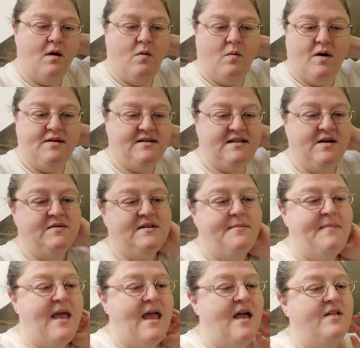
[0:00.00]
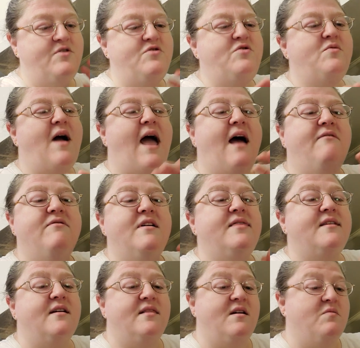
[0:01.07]
Once there was a man who knew
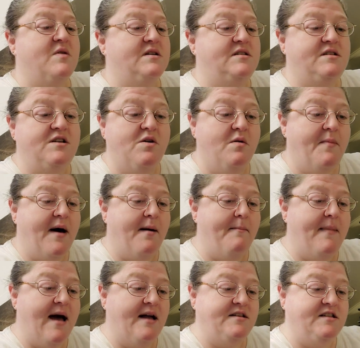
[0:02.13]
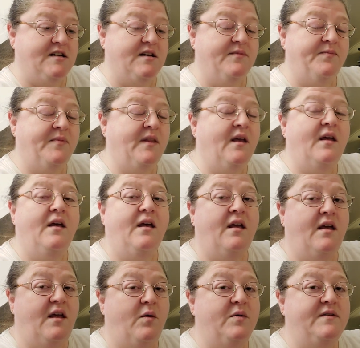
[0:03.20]
everything there was to know about magic.
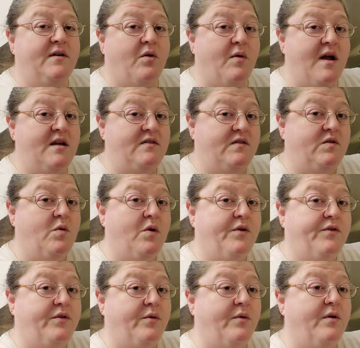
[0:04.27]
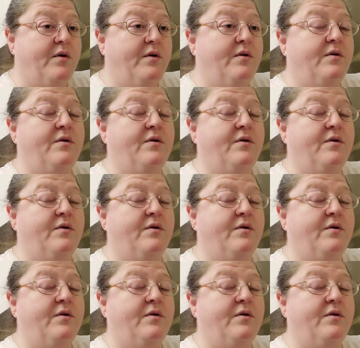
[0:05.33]
He was a great sorcerer.